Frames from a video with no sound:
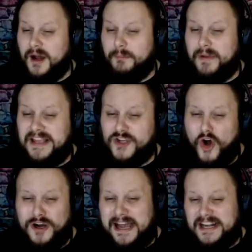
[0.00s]
It's
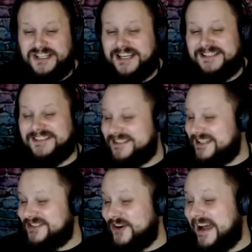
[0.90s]
all kind of
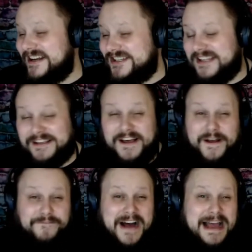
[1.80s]
just like
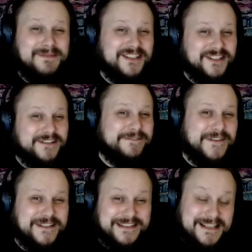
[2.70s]
vibes and good
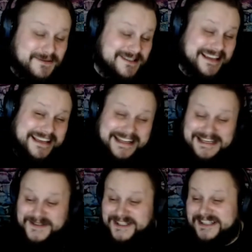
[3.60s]
feelings, which, like, it
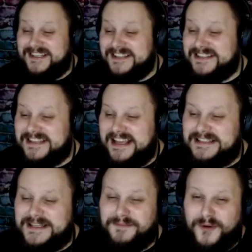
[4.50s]
is what it is.
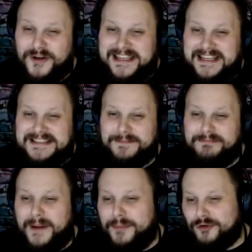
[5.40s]
It's more akin to
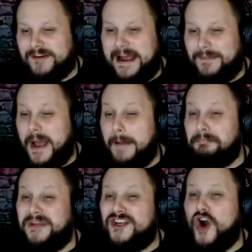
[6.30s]
mumble rap
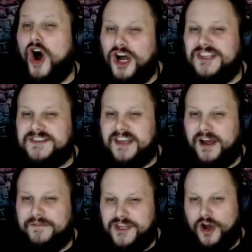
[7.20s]
because
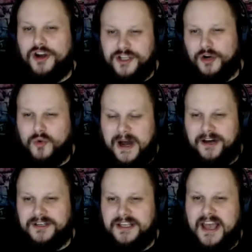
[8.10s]
of the audio
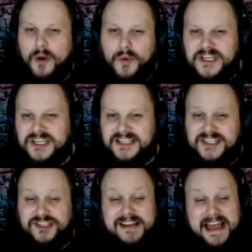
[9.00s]
quality, which
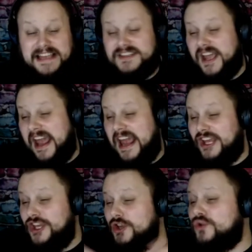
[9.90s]
still has a
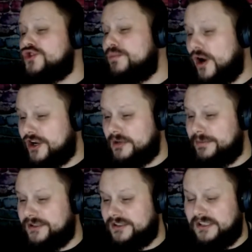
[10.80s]
huge
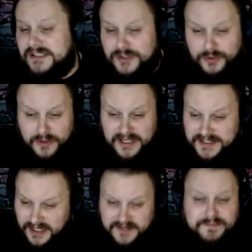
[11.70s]
marketability to a
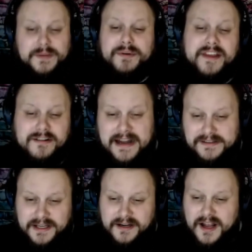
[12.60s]
ton of people that are
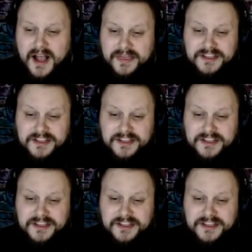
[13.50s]
out there. The